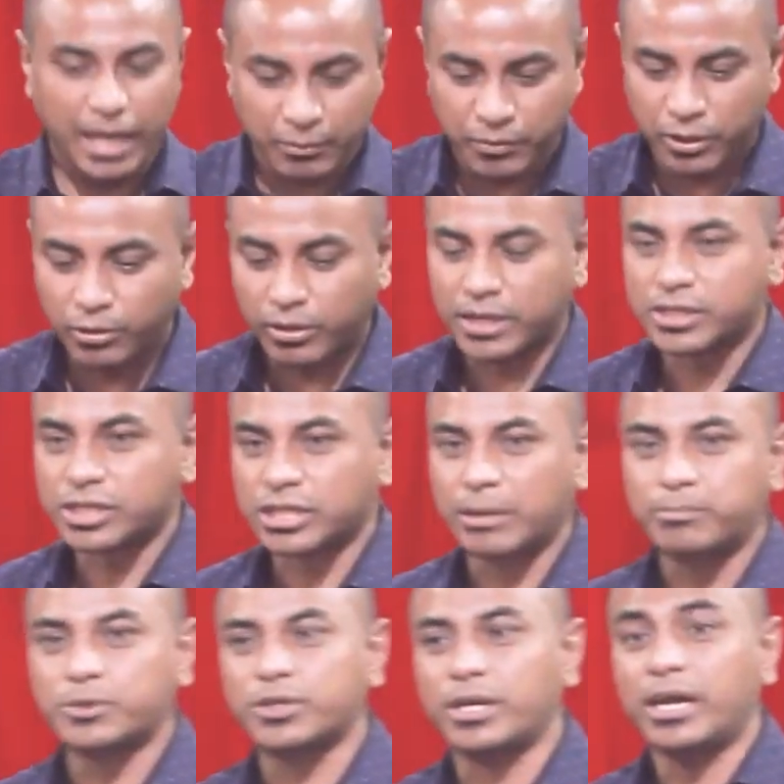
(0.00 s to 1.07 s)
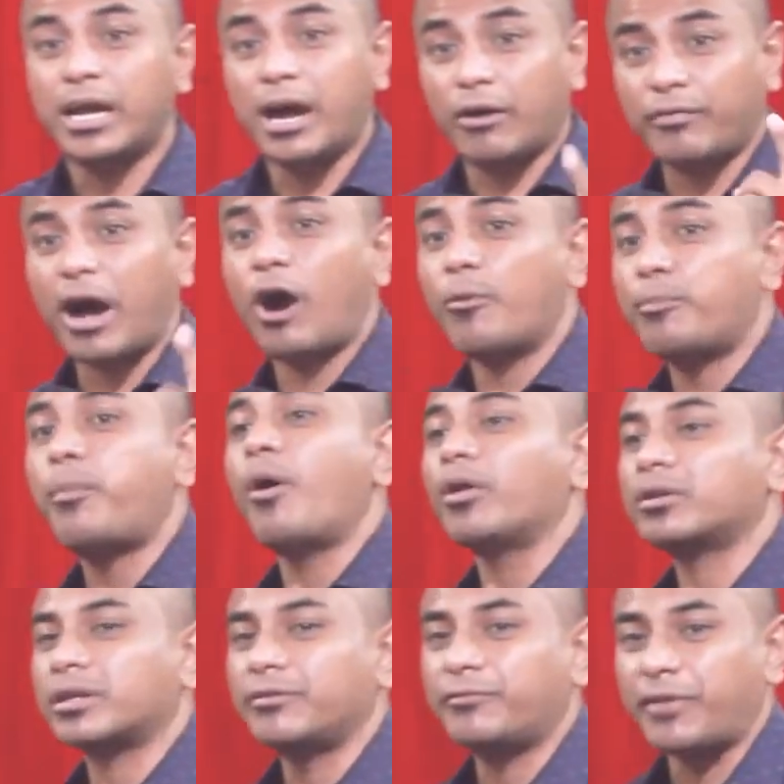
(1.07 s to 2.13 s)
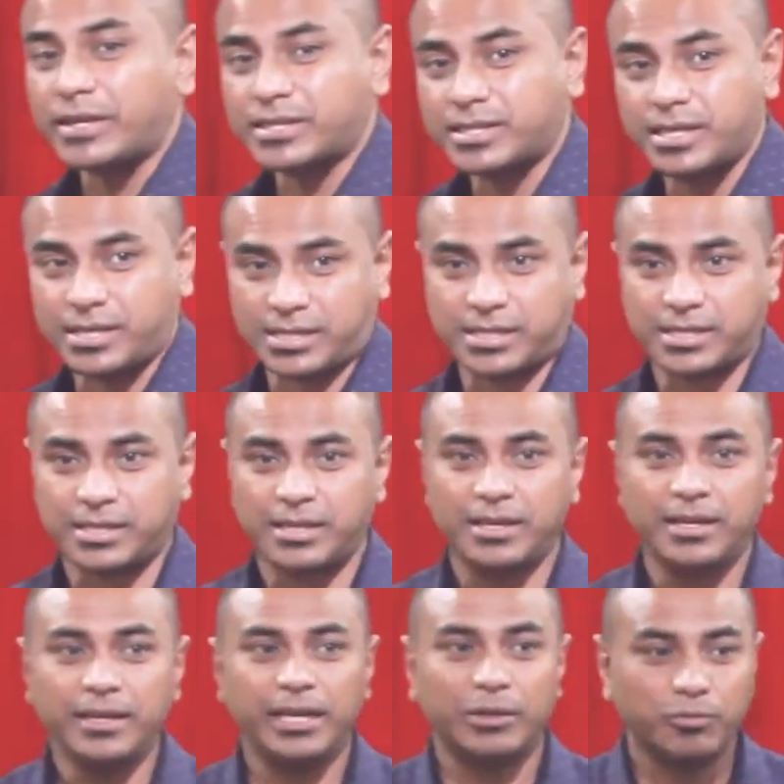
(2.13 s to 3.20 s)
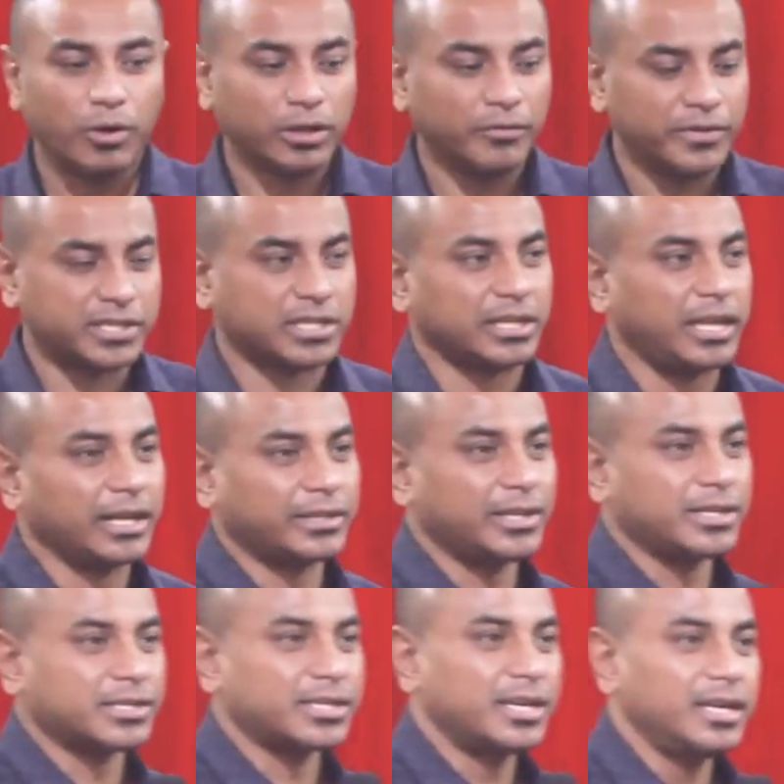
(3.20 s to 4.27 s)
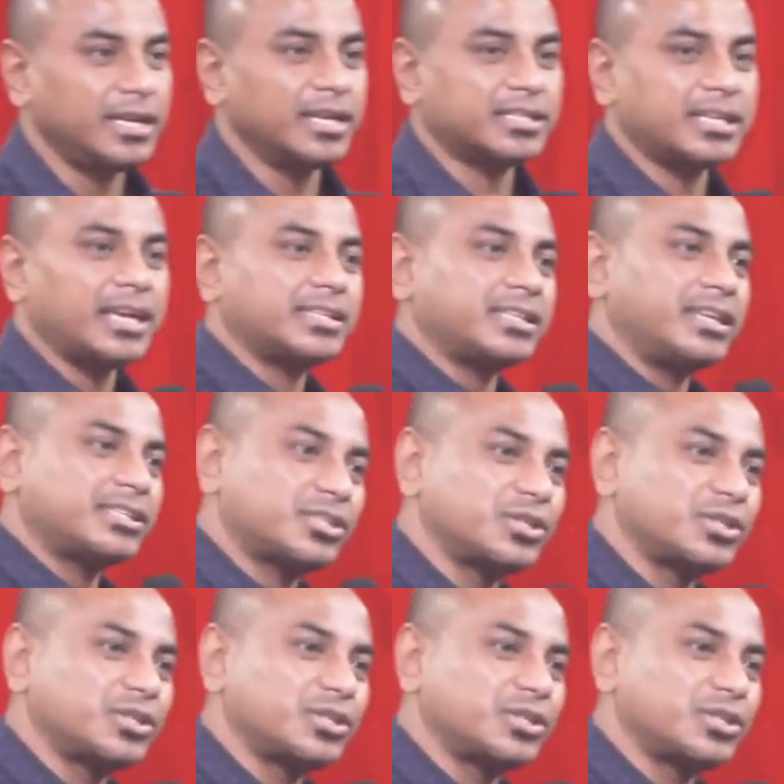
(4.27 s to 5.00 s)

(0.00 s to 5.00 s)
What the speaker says: And we look at Scripture of how Paul confesses in one of his letters. He says, it's